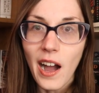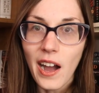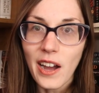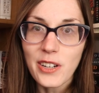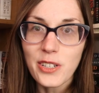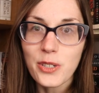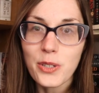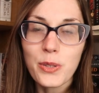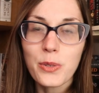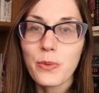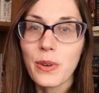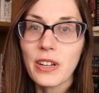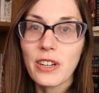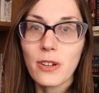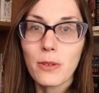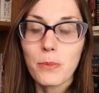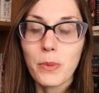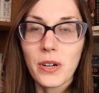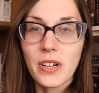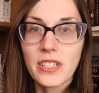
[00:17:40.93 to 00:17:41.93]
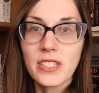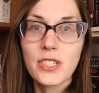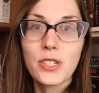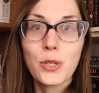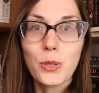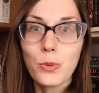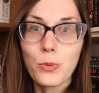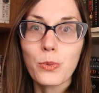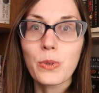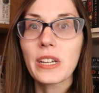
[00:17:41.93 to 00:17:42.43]
under the radar books
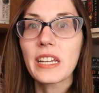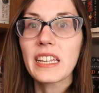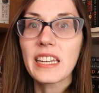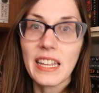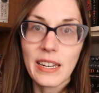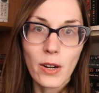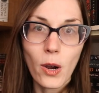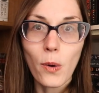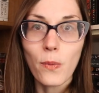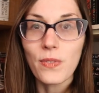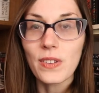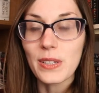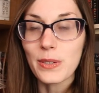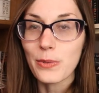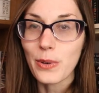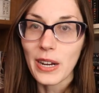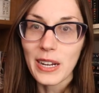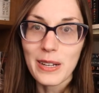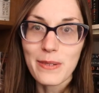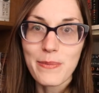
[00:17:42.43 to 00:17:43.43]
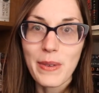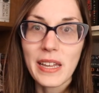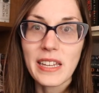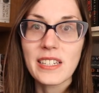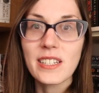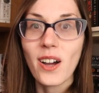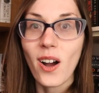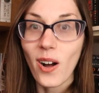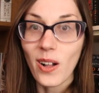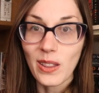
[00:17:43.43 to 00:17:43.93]
to read and hopefully
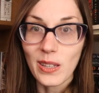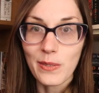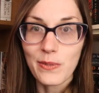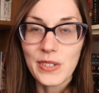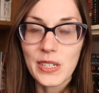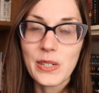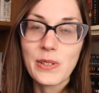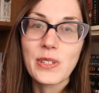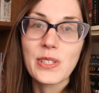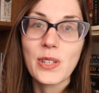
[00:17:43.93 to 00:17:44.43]
recommend to all of you.